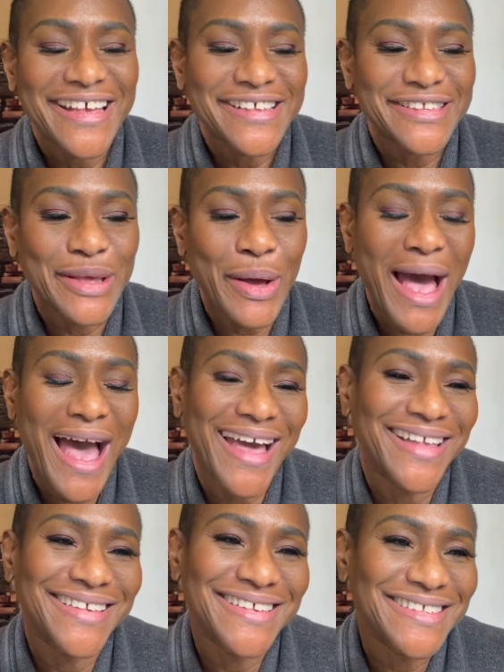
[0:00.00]
So
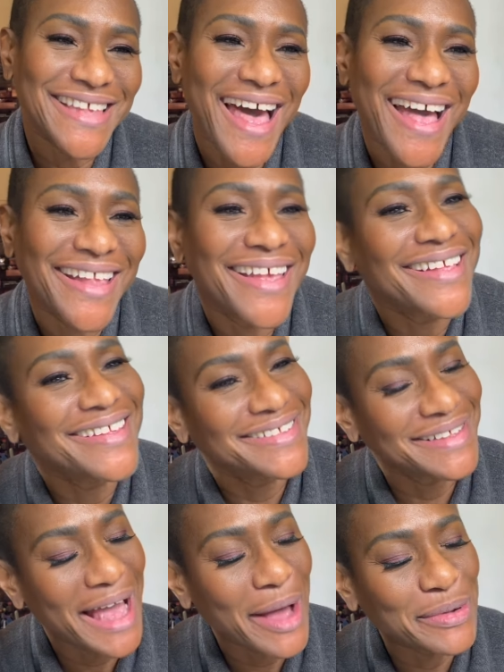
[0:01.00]
I decided
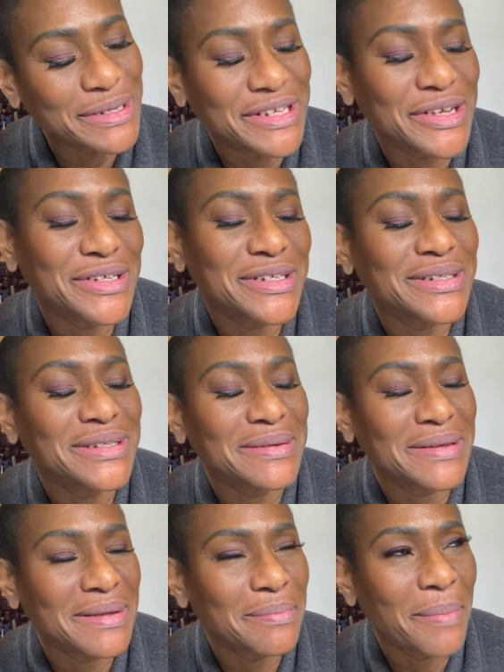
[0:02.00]
I was going to
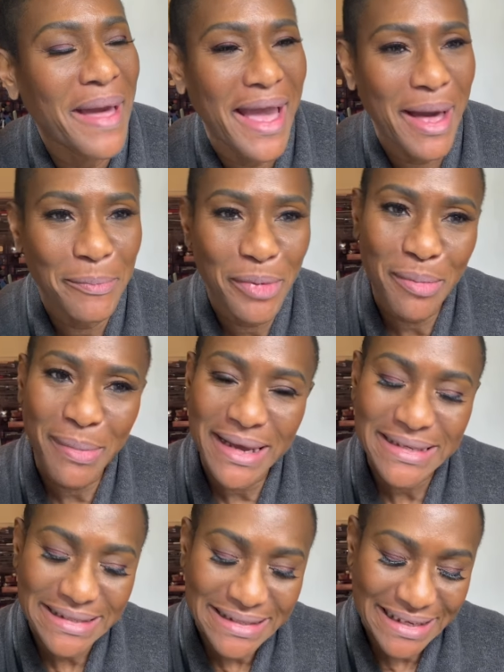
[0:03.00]
pamper my
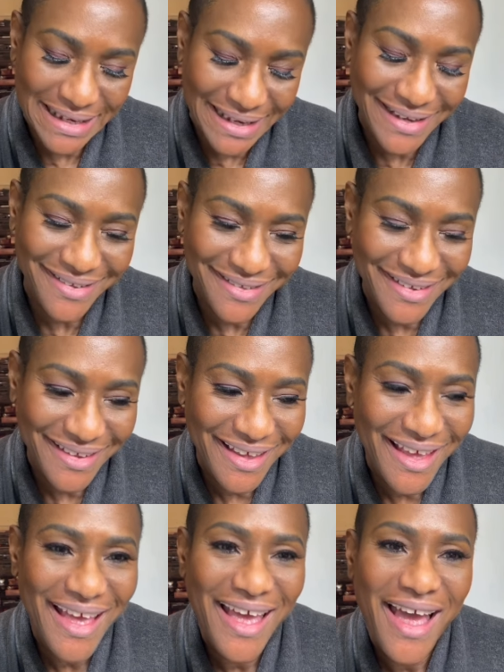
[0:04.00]
skin.
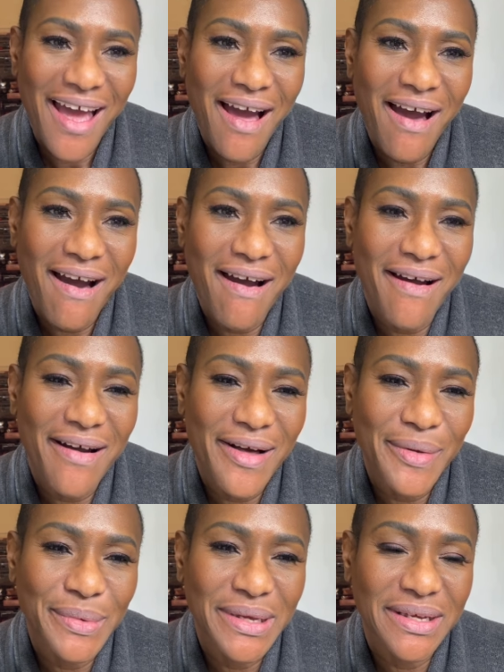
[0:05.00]

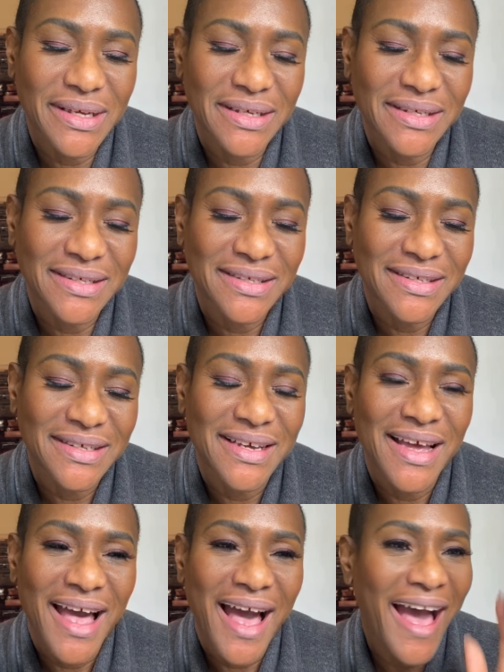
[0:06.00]
Um,
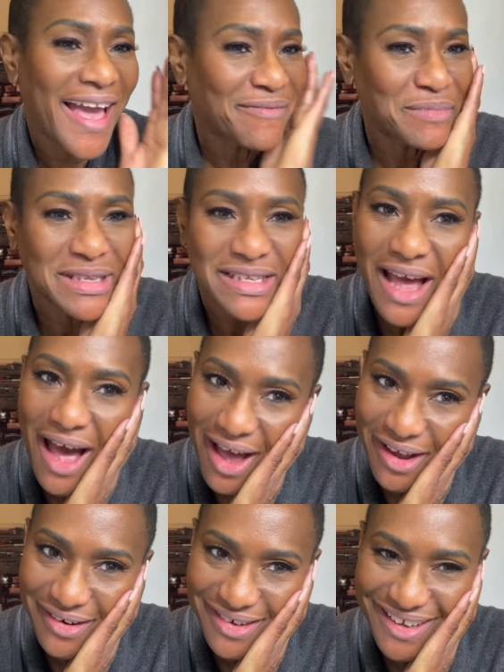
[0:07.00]
I have been
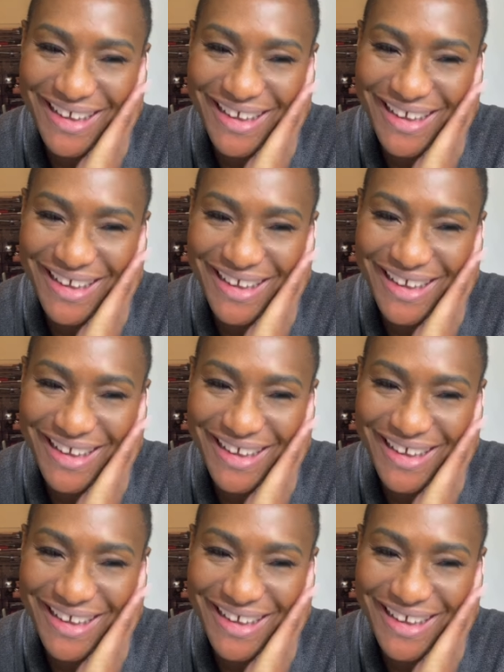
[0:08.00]
tired,